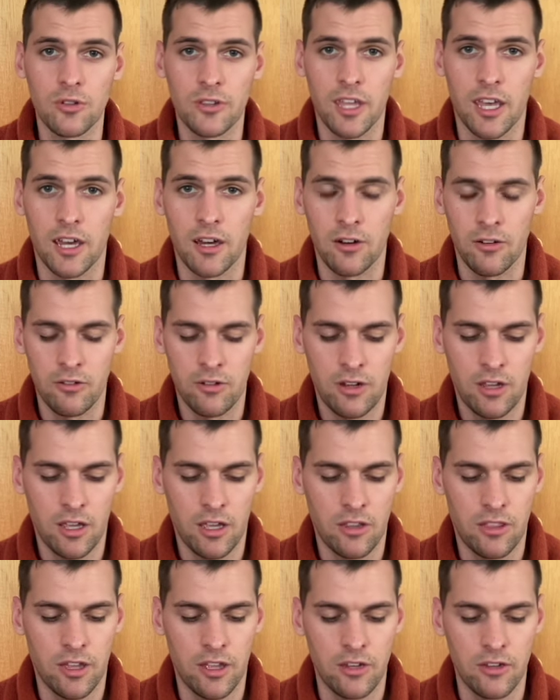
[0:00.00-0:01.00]
down
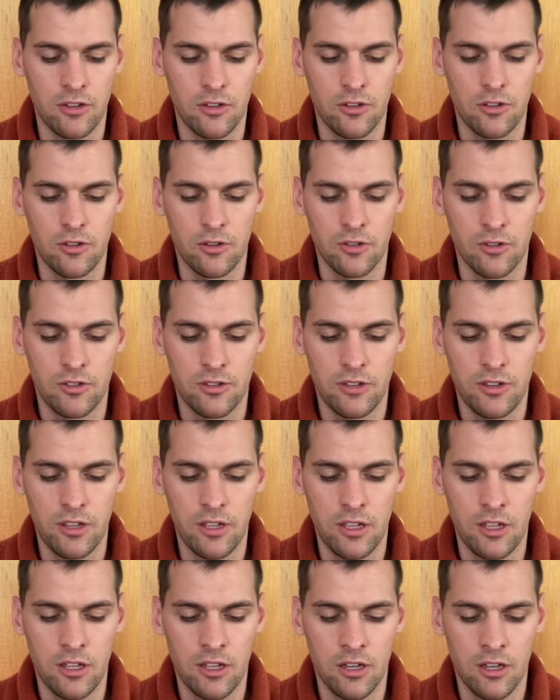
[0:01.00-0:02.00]
and then you'll
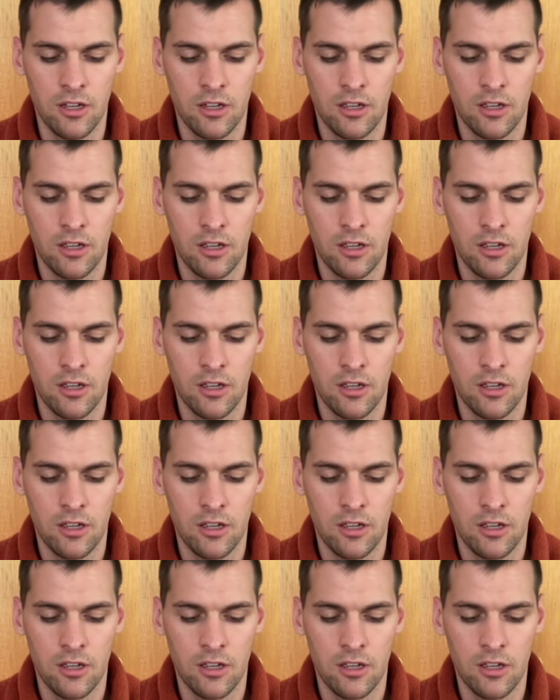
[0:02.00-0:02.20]
see